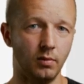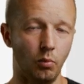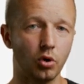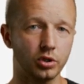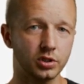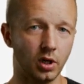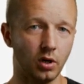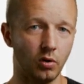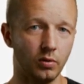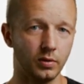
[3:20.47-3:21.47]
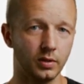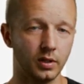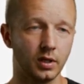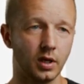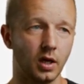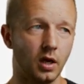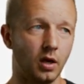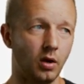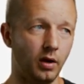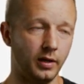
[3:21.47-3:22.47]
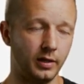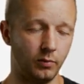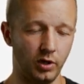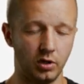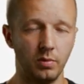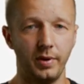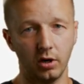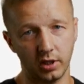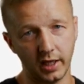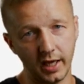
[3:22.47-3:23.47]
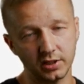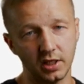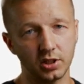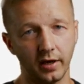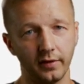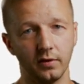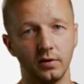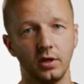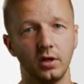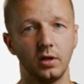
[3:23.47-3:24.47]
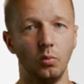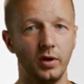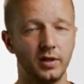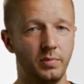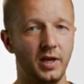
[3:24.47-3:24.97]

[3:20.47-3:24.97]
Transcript: more so when compared against each other with the